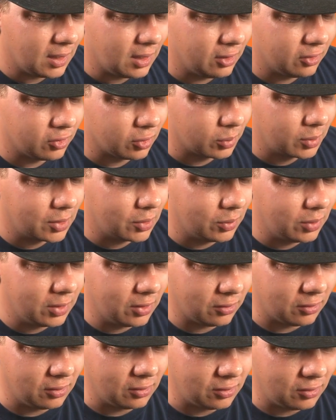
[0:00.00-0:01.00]
uh, so we're doing
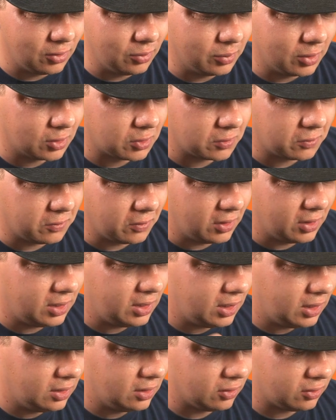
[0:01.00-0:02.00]
this is too much fun
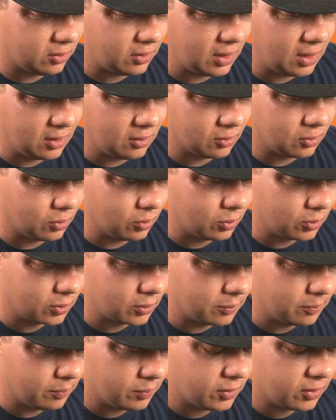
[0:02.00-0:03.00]
in the
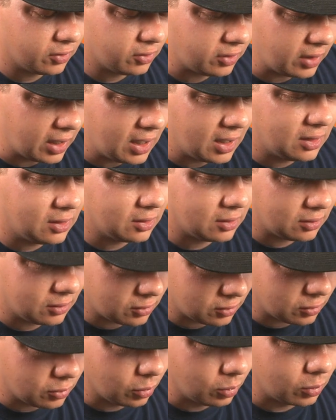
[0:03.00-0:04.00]
sandstorm,
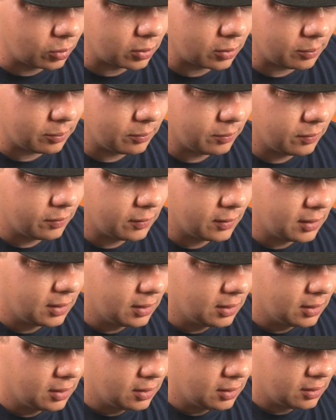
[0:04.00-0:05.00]
sandstorm,
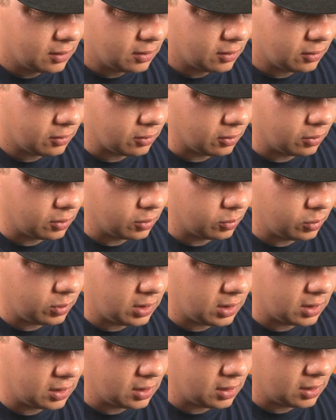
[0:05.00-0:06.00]
so that
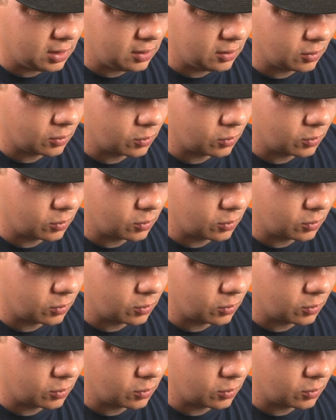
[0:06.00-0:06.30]
we can